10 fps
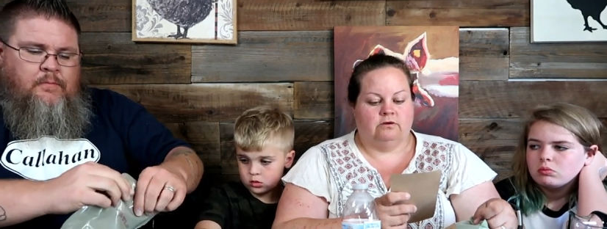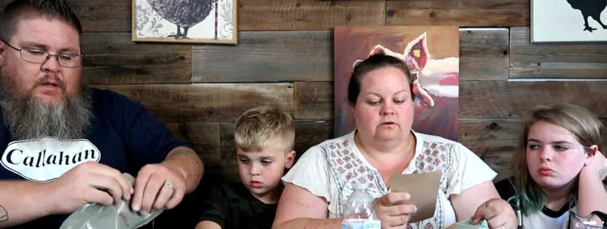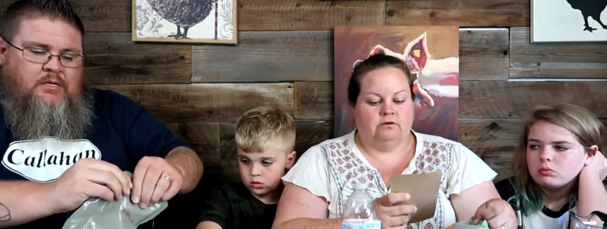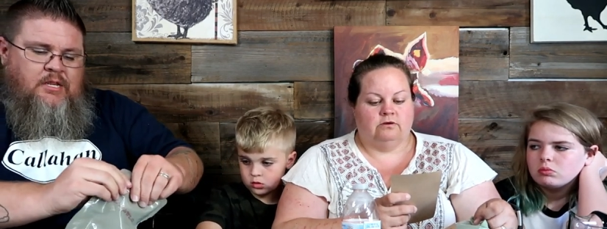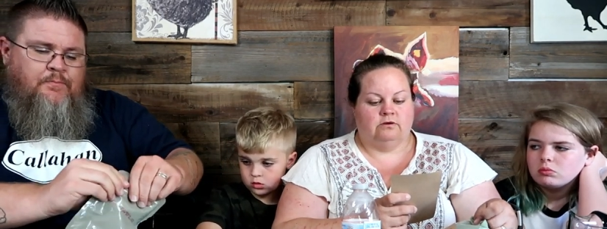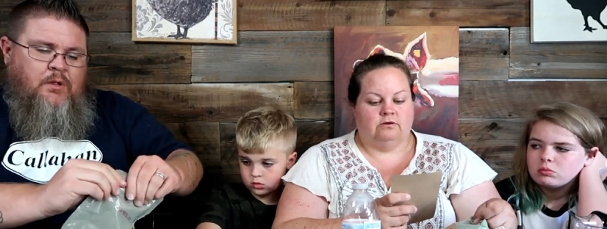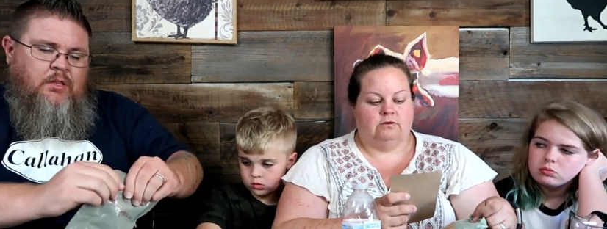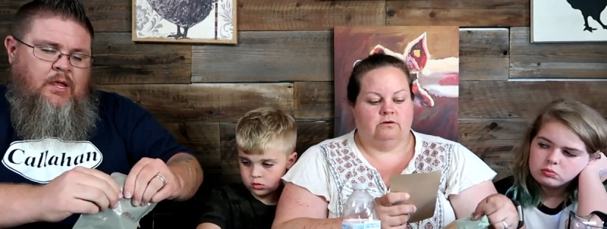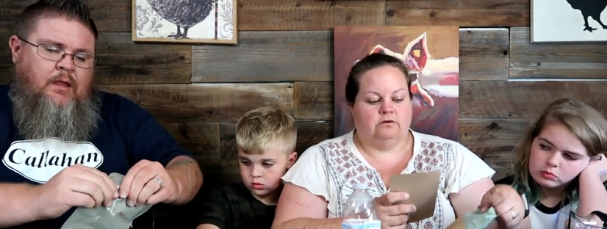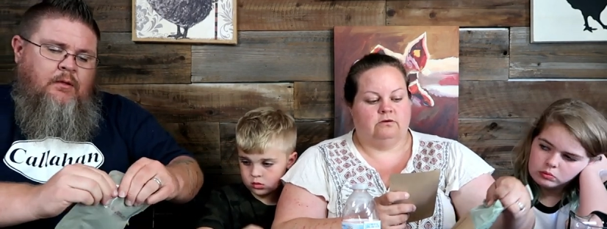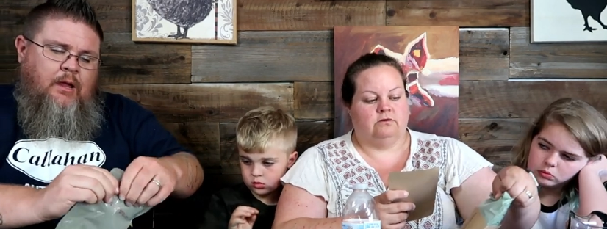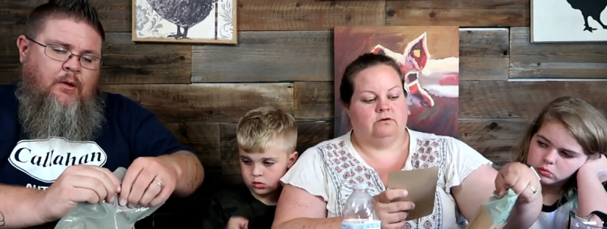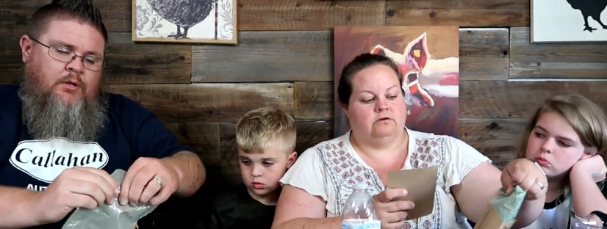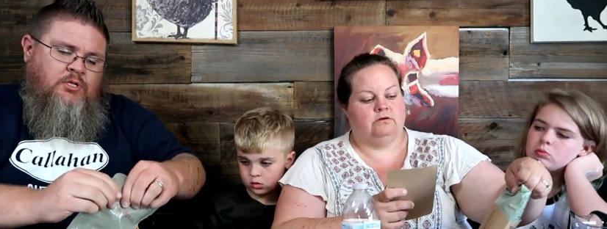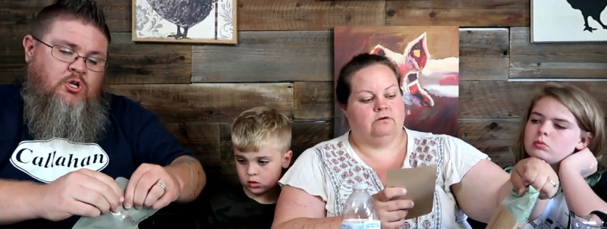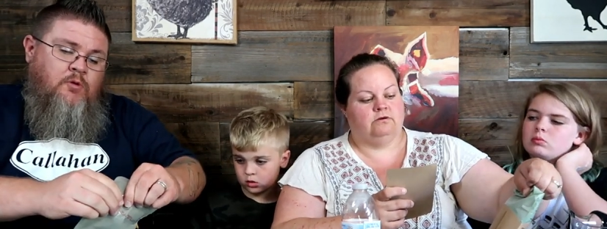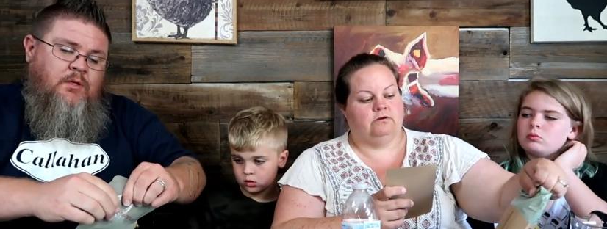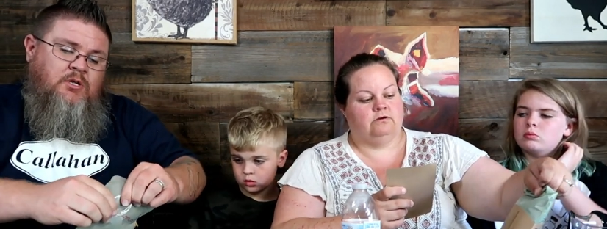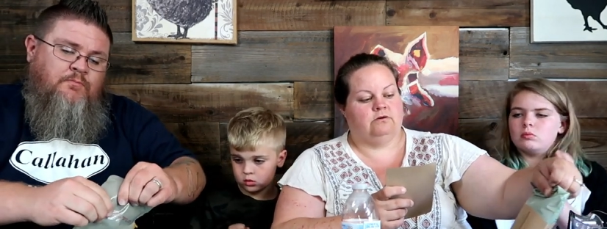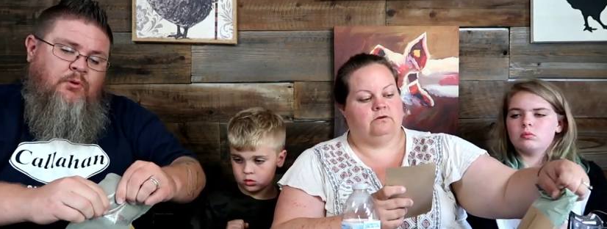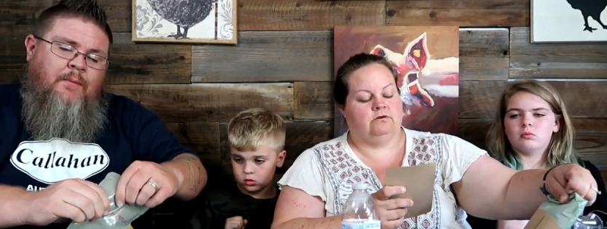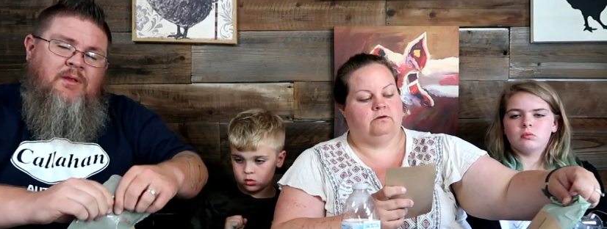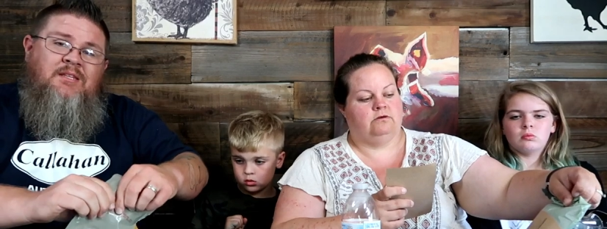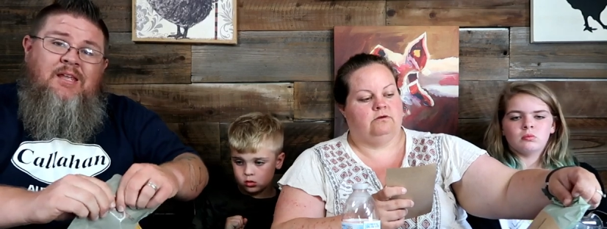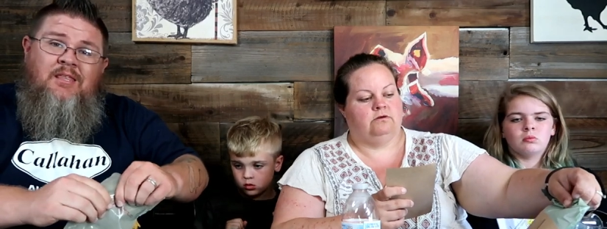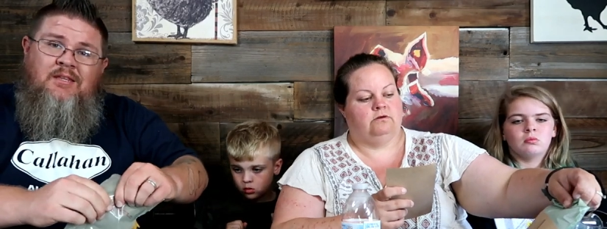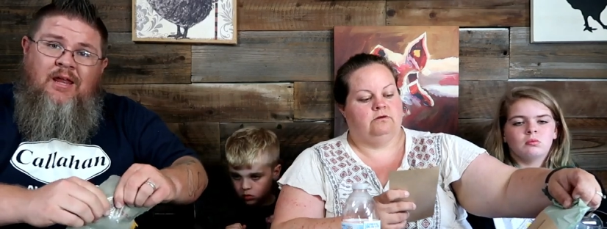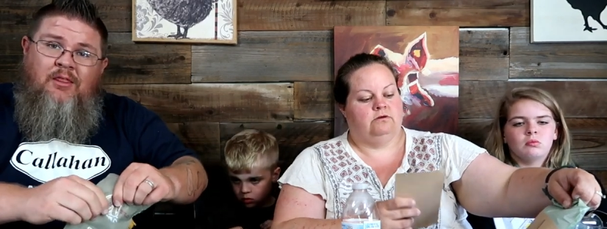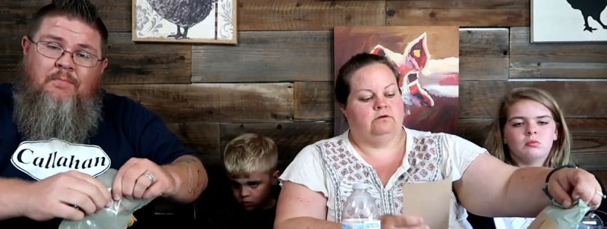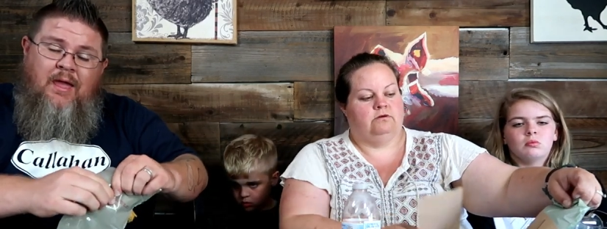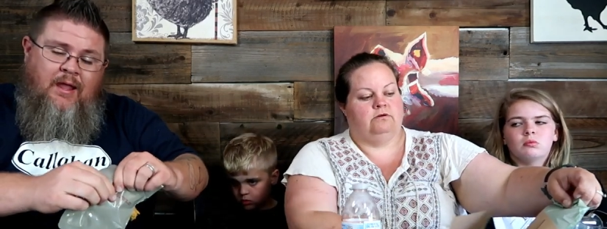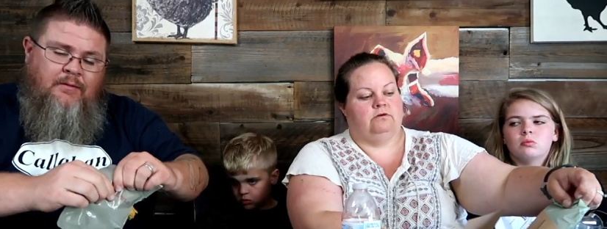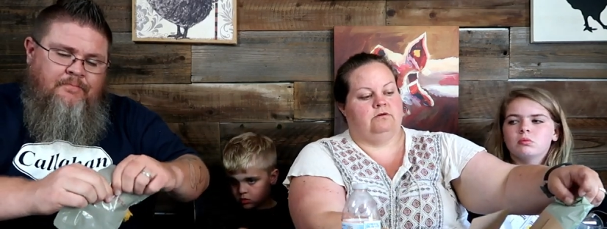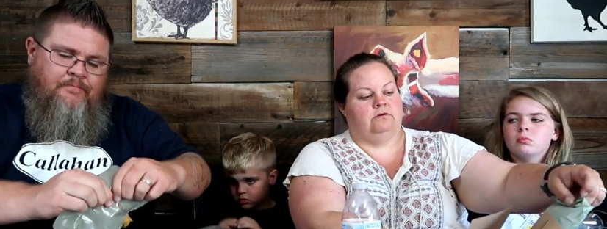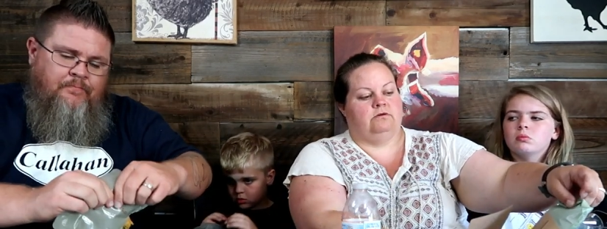Speaker 1: Now typically, I would assume that you'd probably just eat this out of the bag,